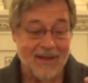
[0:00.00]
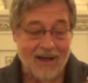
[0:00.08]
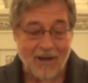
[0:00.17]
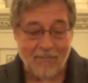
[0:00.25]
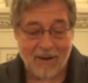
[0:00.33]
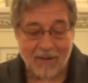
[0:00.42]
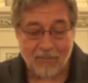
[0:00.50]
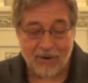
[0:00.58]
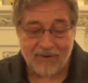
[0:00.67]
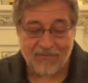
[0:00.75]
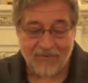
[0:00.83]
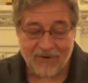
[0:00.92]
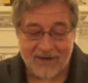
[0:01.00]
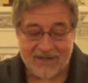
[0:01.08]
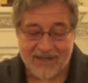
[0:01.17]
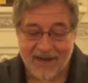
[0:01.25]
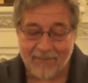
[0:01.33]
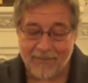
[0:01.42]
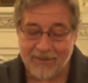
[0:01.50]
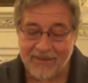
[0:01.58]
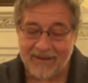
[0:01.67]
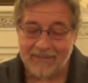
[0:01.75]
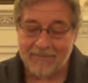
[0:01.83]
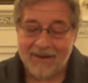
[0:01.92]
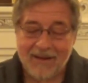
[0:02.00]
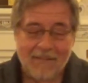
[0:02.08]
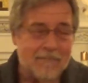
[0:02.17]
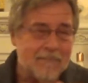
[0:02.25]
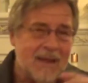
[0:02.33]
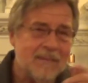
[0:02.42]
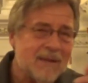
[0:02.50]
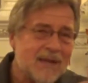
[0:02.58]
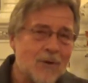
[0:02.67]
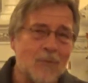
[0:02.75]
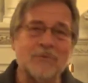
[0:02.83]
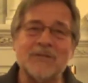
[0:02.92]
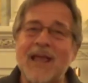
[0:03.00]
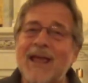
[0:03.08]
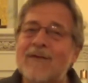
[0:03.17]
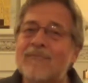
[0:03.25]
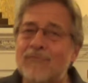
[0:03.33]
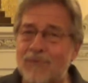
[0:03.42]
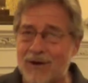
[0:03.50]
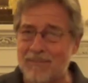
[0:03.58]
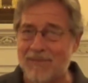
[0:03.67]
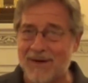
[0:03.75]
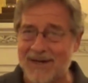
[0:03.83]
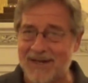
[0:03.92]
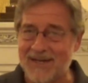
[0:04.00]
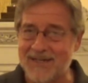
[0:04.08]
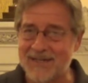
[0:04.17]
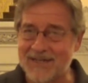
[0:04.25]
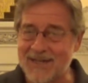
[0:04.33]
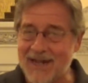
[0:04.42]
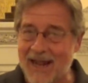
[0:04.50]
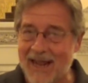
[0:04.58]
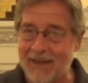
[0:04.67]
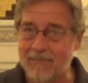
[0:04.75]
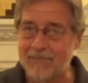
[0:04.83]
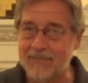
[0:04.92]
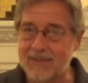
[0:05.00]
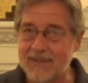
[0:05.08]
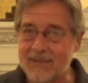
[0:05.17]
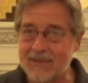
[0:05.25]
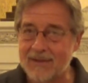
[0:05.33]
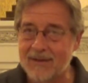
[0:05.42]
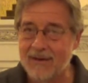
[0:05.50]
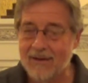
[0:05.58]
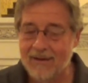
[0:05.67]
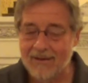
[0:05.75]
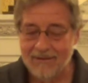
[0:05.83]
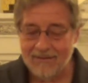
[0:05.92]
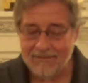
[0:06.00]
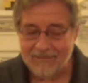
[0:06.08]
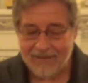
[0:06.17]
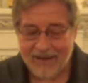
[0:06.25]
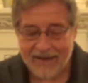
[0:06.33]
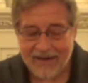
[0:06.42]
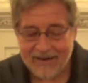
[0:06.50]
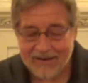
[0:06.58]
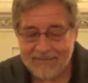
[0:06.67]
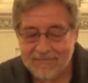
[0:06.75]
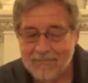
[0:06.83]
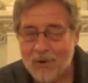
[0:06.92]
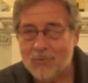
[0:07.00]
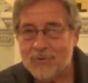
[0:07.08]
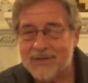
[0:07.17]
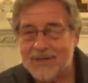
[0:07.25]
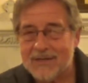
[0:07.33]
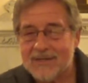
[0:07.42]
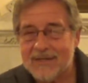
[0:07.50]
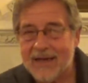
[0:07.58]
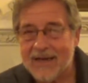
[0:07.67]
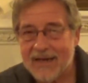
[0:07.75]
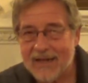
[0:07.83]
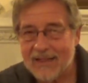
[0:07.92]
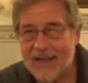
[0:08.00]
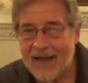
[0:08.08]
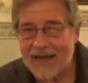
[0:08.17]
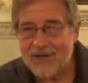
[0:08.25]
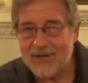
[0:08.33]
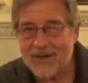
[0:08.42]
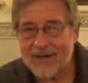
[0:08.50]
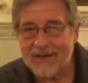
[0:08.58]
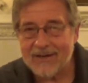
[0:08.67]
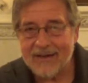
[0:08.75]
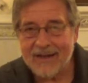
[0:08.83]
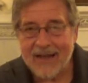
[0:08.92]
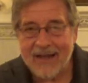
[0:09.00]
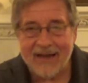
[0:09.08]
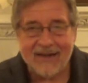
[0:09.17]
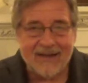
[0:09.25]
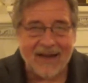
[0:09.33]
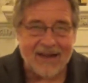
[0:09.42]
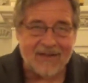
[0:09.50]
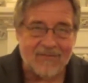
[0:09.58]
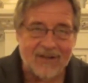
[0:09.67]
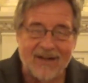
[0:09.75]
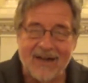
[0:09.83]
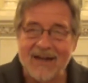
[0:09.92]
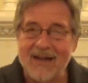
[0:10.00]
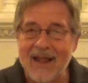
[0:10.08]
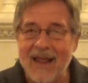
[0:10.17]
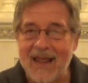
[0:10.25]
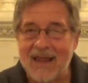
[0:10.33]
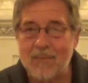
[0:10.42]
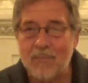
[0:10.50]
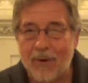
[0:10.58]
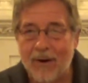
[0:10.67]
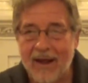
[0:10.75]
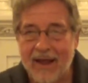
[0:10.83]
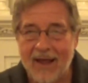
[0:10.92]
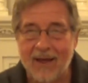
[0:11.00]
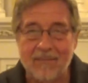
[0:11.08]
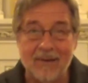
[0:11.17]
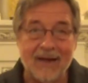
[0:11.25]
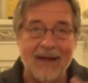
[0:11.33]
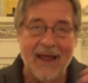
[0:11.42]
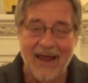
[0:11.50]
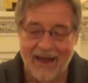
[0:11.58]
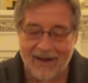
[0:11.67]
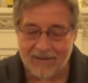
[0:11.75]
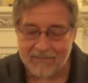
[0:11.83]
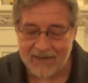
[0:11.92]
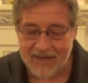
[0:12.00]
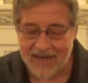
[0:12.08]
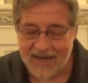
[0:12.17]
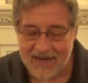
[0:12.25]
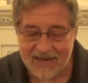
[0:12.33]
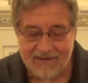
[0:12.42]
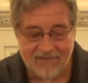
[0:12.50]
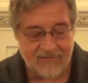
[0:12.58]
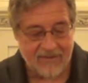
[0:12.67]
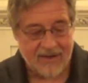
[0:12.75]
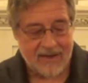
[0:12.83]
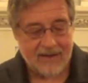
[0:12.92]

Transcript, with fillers: a memory, for example, that maybe knows everybody's names, like Moses and Elijah and King David and Abraham and Adam and Eve.